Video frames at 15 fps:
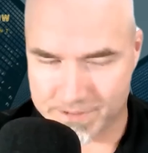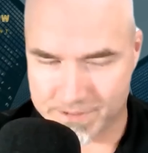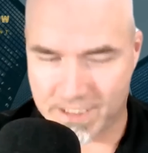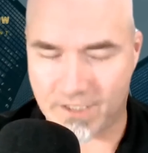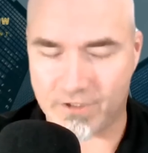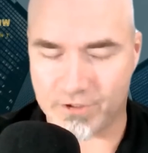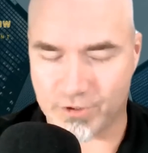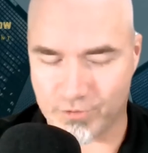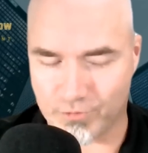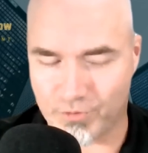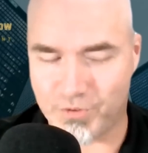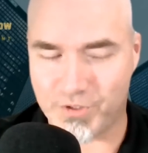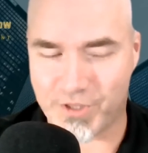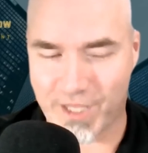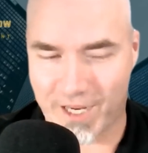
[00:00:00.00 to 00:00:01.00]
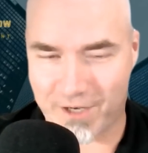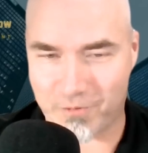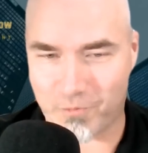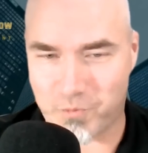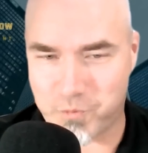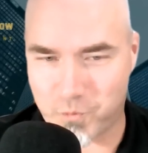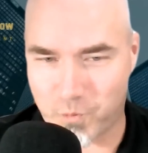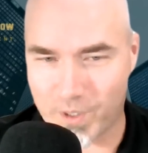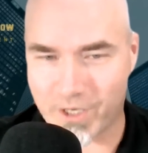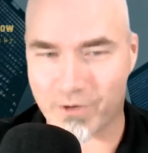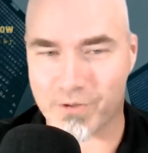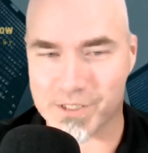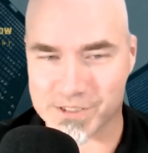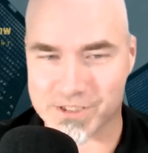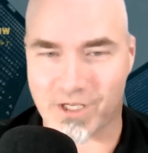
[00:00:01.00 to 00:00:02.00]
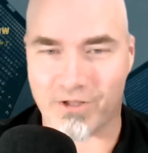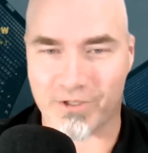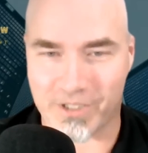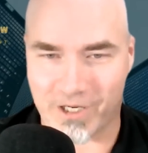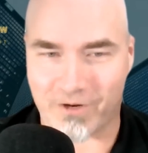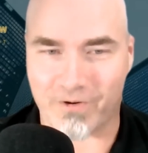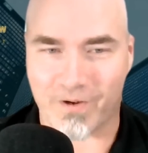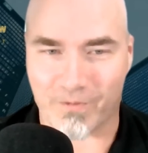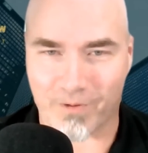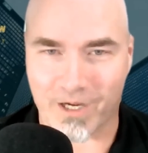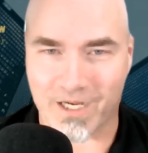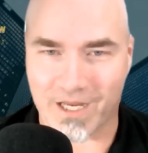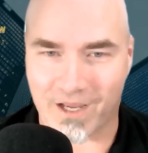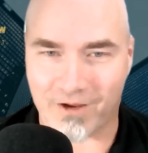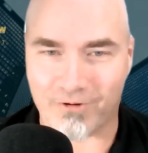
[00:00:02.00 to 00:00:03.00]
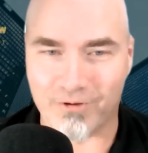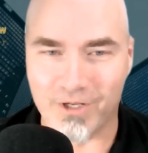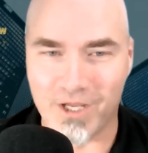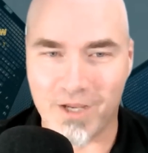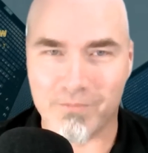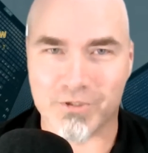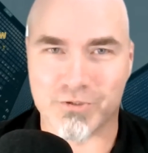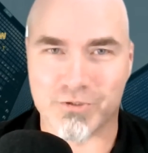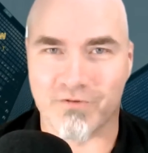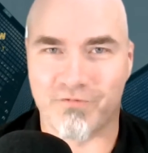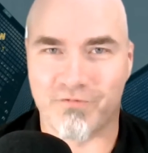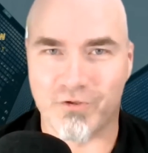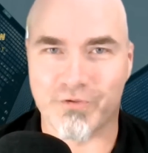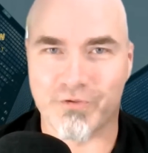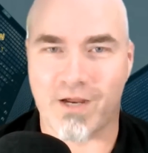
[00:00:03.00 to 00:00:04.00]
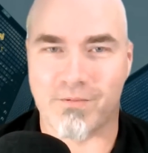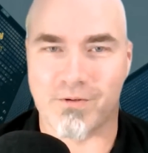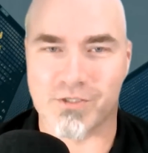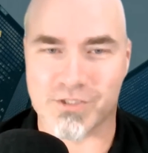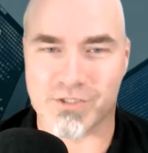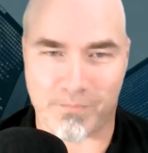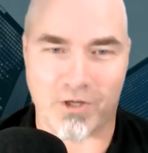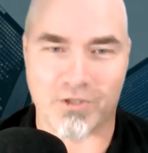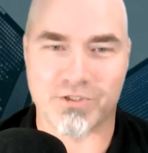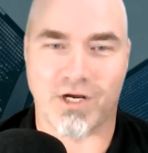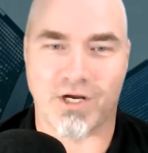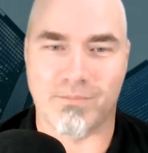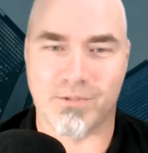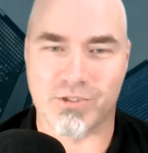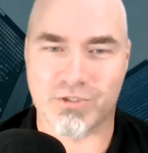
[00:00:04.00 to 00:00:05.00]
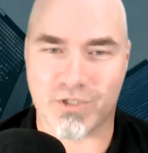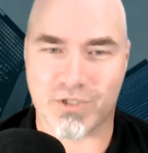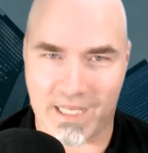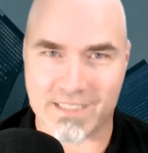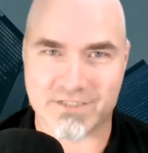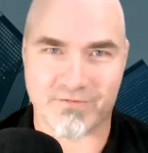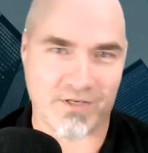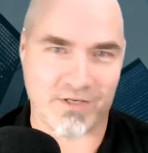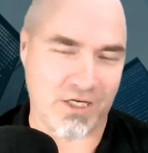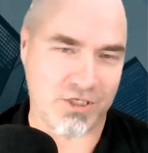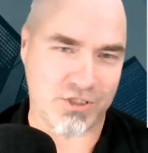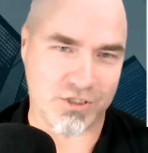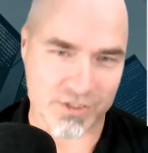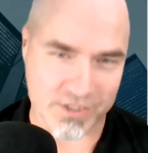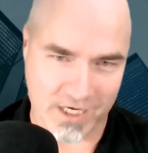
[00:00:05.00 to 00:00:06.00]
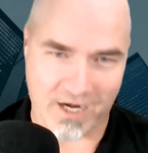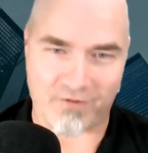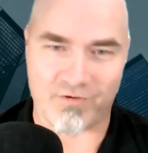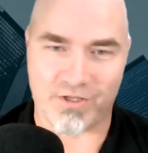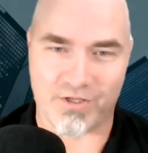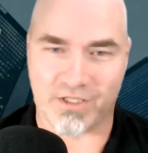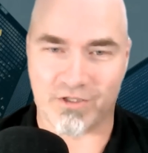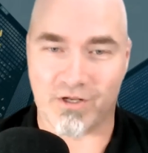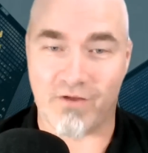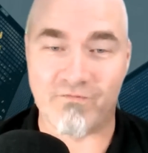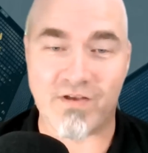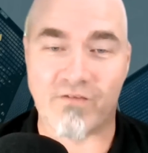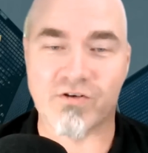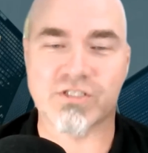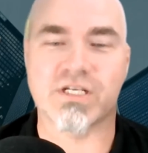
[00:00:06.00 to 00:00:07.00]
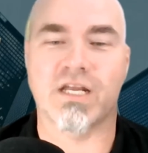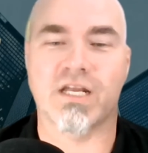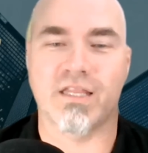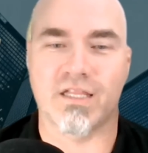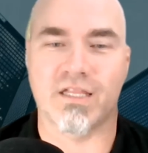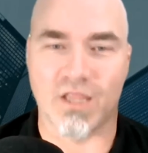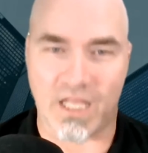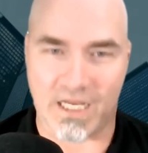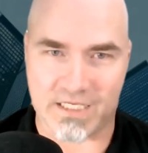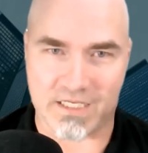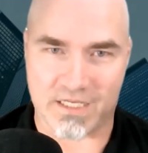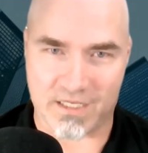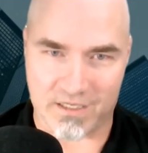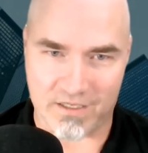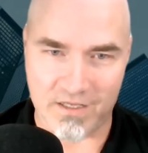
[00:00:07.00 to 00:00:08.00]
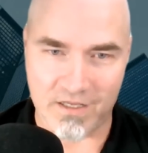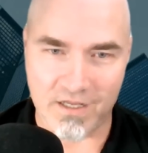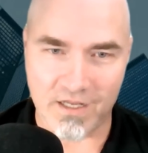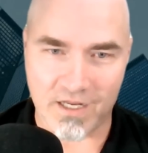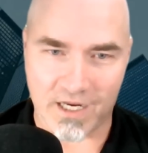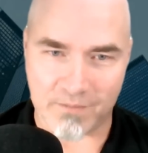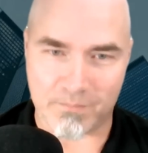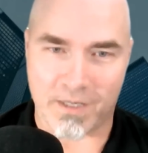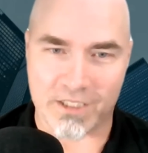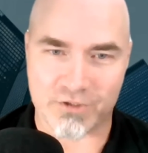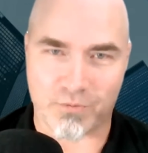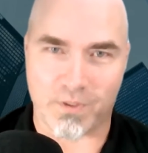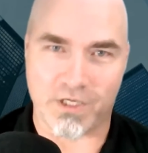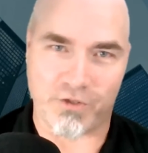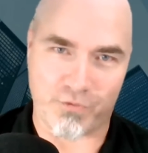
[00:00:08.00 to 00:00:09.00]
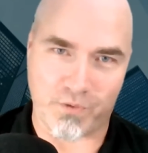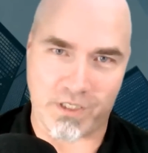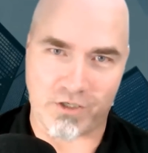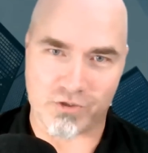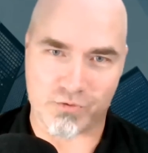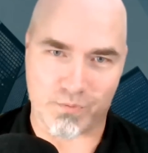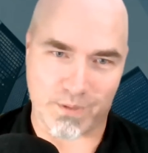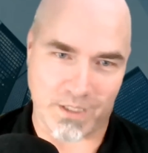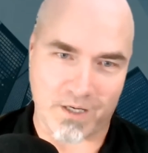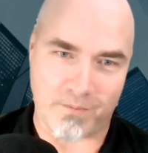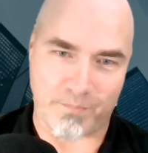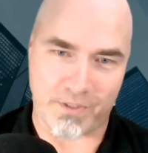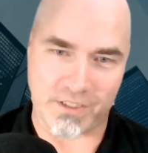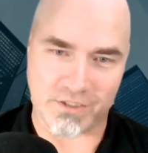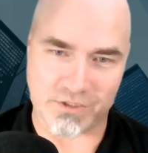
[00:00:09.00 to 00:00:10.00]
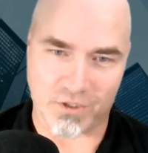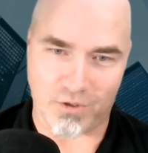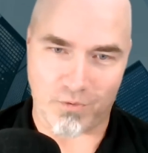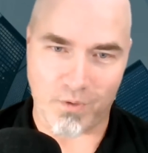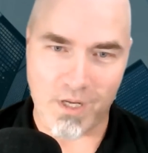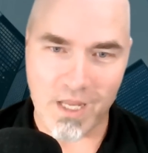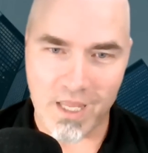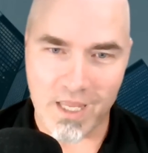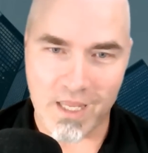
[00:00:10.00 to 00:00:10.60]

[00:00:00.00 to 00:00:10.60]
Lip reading: I'm telling you that we're in solidarity right now between the full-timers, the part-timers, classifications, everything. I've never seen anything like it in my 23 years with the company. So